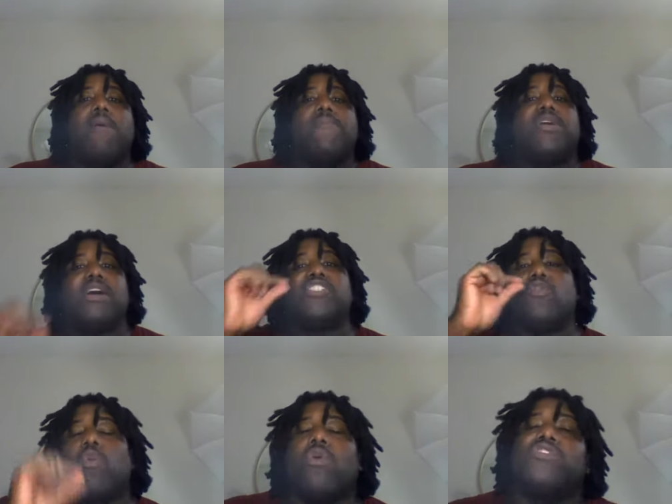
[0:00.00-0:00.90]
Because of
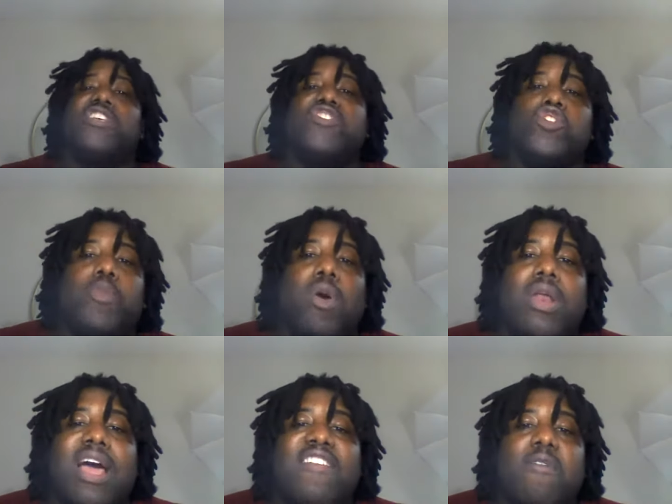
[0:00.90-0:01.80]
words that you've spoken
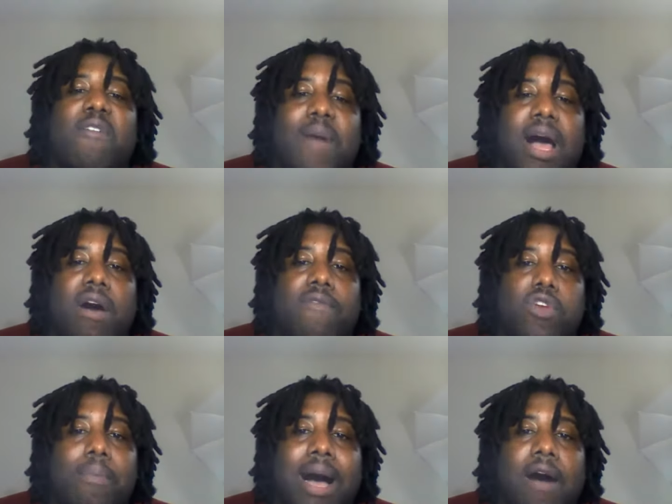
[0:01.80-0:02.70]
out of your mouth,
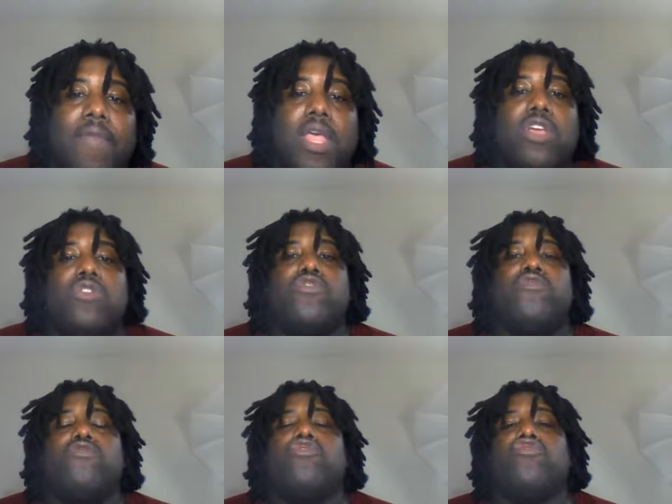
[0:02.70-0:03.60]
your mouth. You,
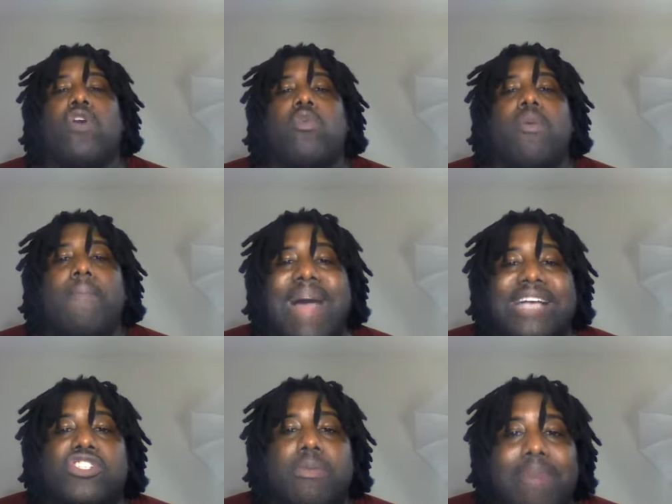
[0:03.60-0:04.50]
you struggle with
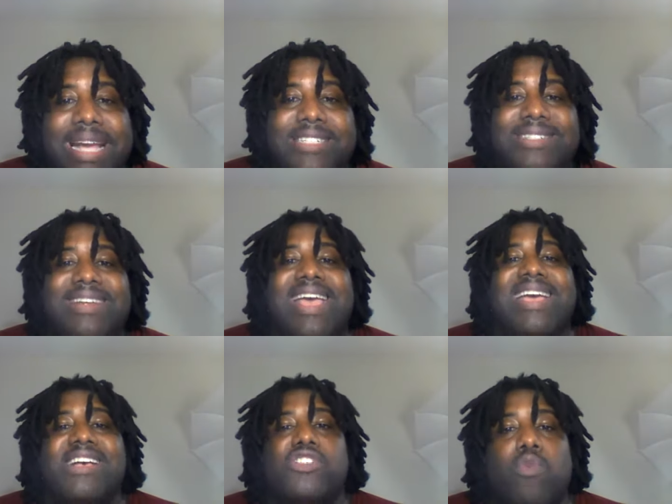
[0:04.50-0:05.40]
masturbation
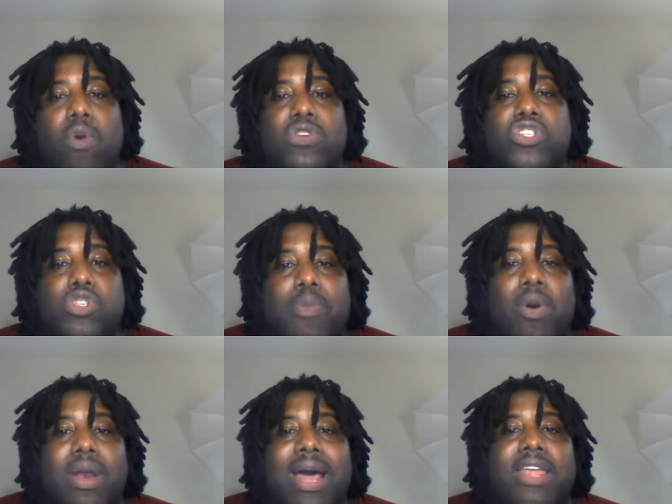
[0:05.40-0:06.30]
because of words you've
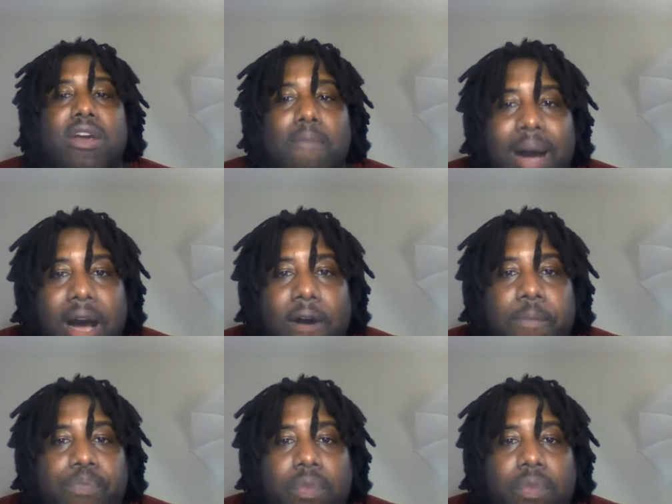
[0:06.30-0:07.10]
spoken out of your mouth.